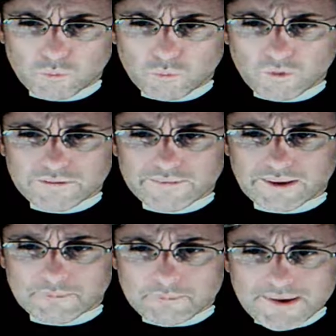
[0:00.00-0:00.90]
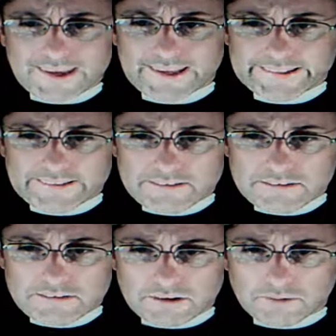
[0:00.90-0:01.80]
what that
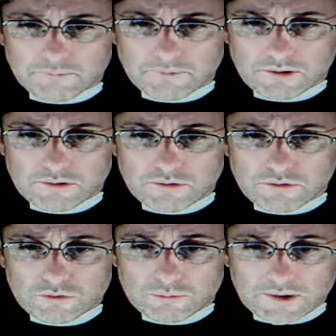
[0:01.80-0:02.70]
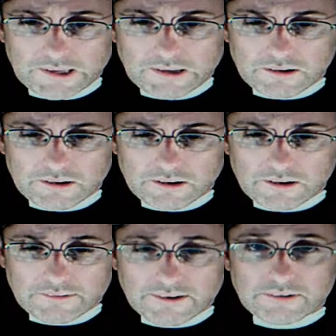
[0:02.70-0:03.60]
means to me in
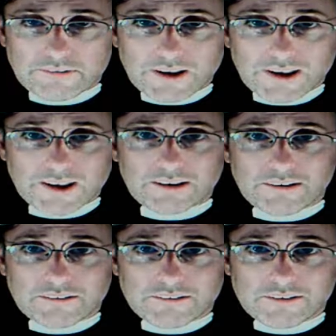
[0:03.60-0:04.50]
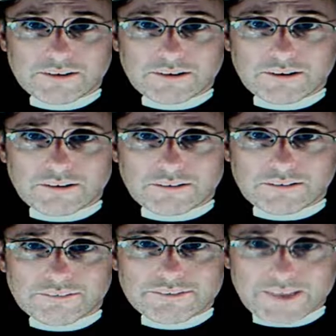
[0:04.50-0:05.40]
a day-to-day
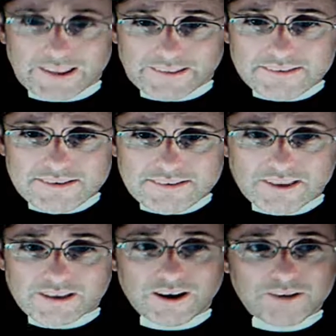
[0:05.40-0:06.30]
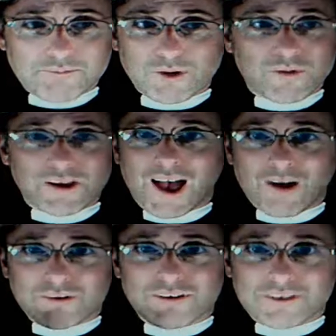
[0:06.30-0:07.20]
sense is that I'm going
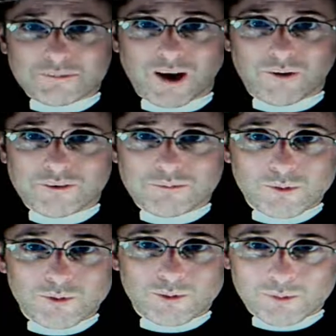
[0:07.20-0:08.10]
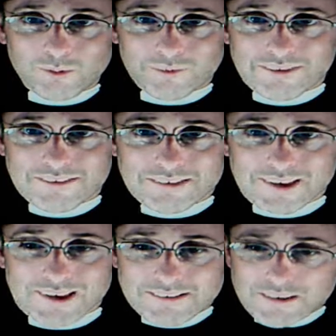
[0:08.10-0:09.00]
out and about more and more these
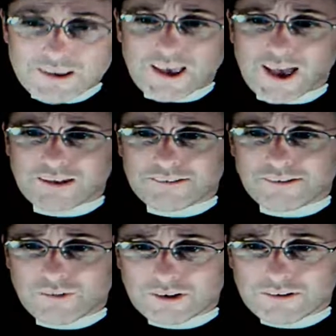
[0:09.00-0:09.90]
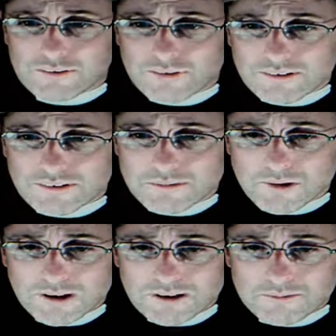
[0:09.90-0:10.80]
days, and going to visit
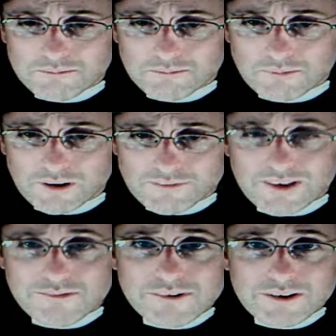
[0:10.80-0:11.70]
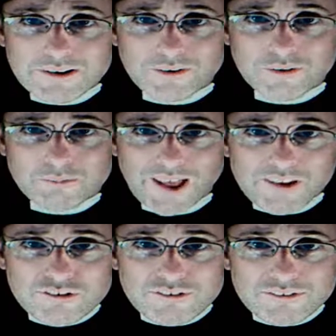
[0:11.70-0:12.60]
my favourite little
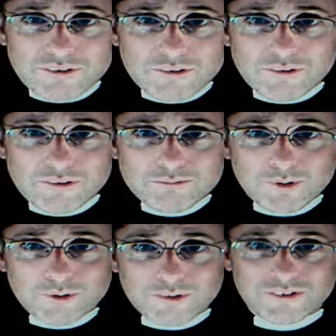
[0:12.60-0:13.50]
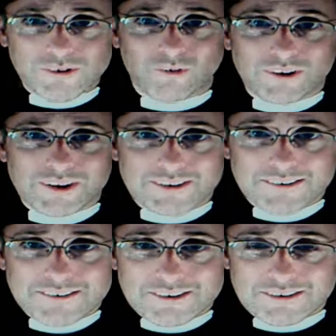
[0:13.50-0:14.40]
patches of moss
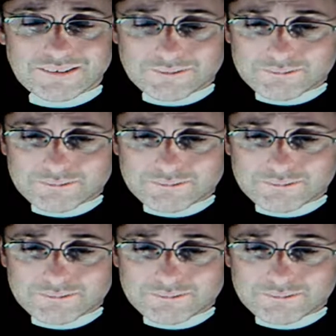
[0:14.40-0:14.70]
colonies here